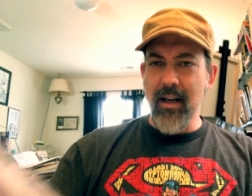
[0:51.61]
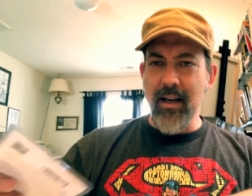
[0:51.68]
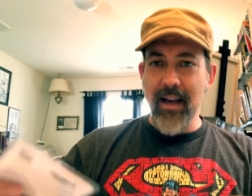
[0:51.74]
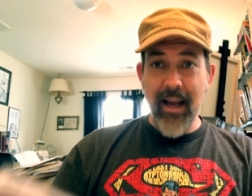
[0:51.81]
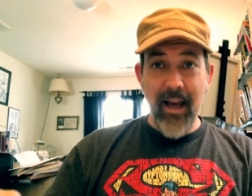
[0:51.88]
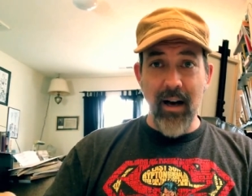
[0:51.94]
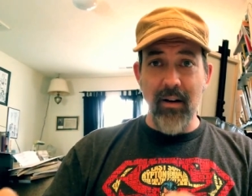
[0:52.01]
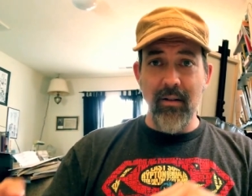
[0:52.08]

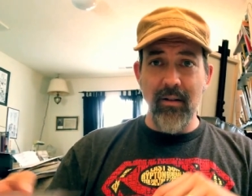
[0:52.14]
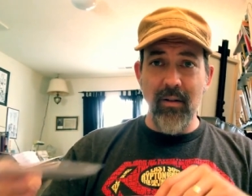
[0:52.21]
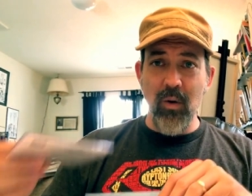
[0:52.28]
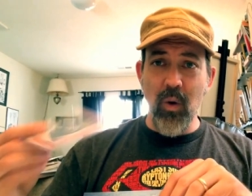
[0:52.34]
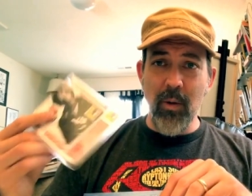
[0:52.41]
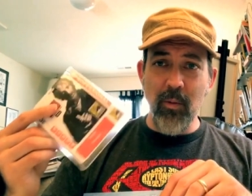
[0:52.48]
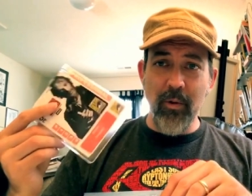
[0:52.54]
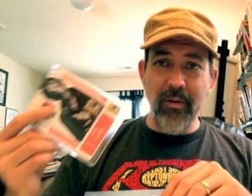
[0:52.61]
Now,
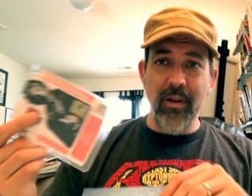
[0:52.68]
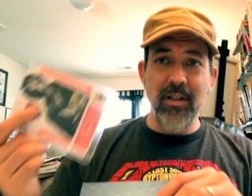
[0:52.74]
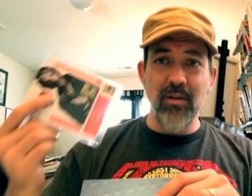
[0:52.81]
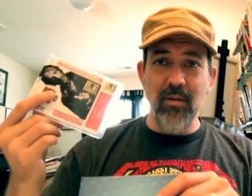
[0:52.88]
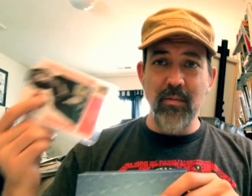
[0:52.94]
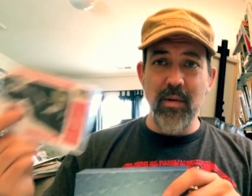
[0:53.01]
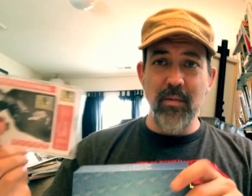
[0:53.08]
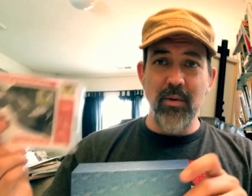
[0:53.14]
one more thing to
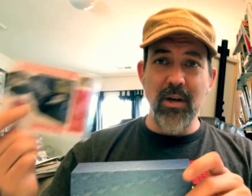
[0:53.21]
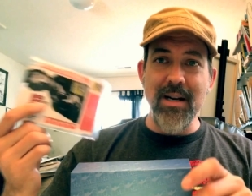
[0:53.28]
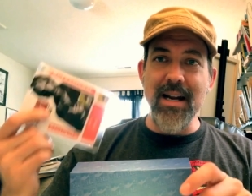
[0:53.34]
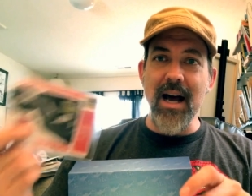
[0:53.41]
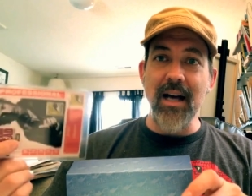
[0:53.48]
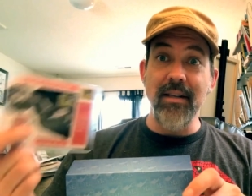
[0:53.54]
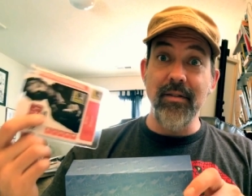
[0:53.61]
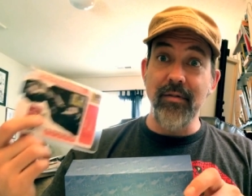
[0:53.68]
remember
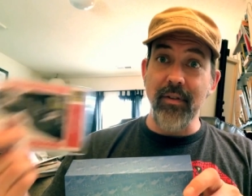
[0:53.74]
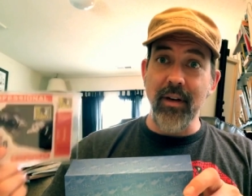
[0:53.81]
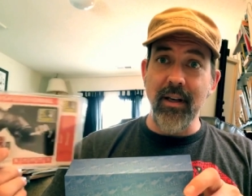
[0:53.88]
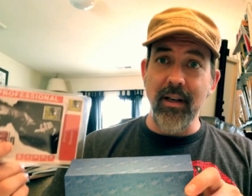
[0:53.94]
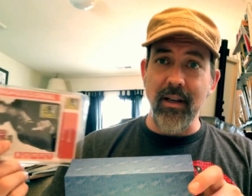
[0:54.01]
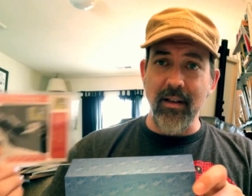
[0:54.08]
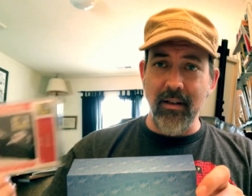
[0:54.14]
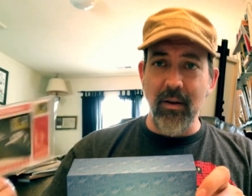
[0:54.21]
not to
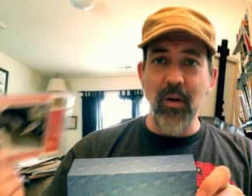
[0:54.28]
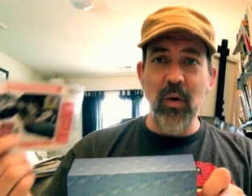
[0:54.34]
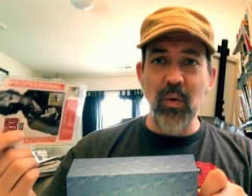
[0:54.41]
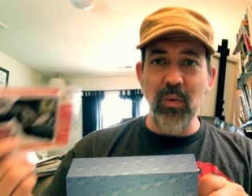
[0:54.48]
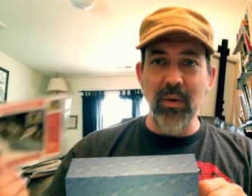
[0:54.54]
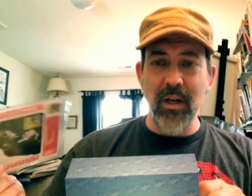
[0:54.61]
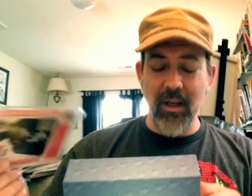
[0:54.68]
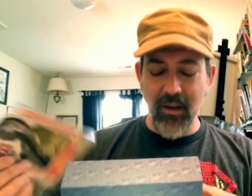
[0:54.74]
forget
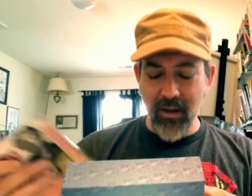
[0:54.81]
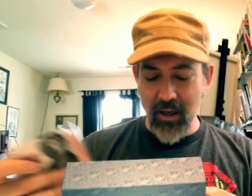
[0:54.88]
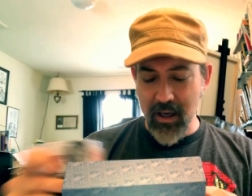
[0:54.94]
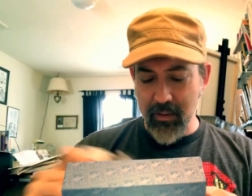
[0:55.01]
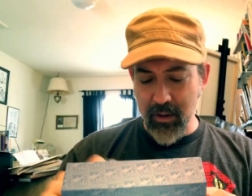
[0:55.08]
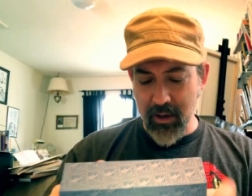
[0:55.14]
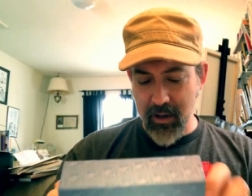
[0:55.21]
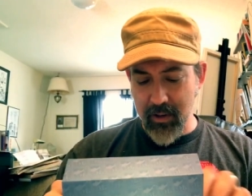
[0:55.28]
when I go to
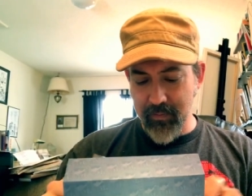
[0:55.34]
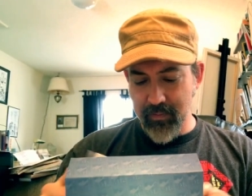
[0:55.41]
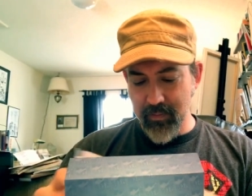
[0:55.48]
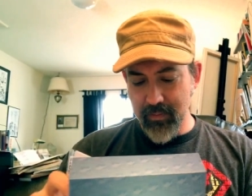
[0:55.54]
Comic-Con.